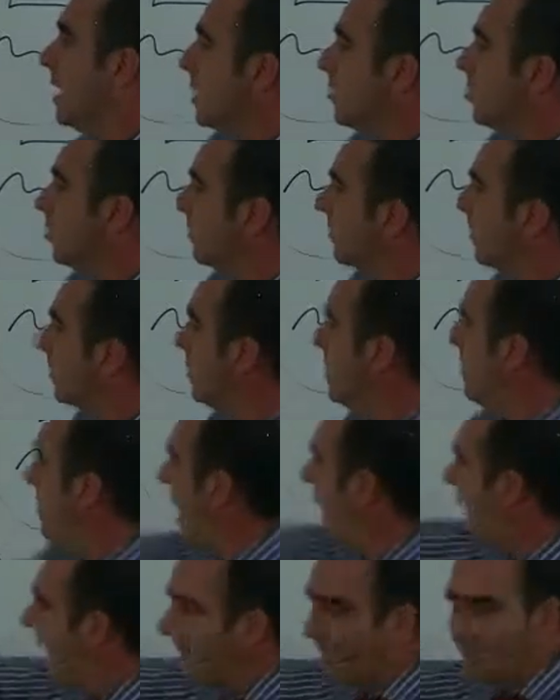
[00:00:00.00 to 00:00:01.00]
Just as we
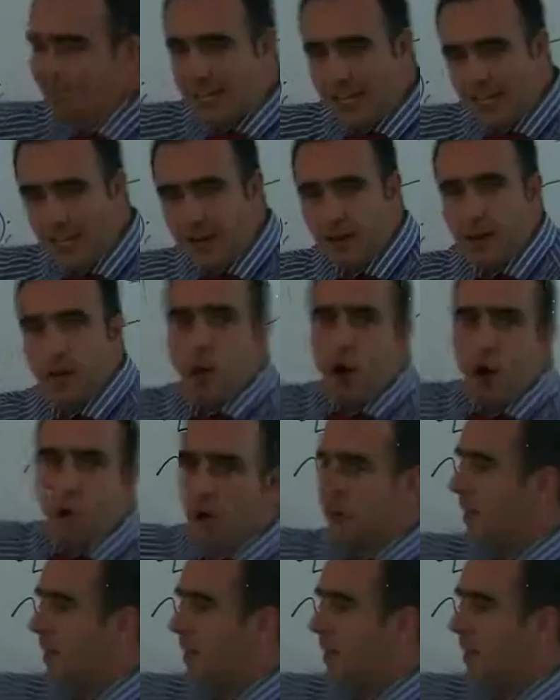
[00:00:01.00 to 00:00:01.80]
passed in our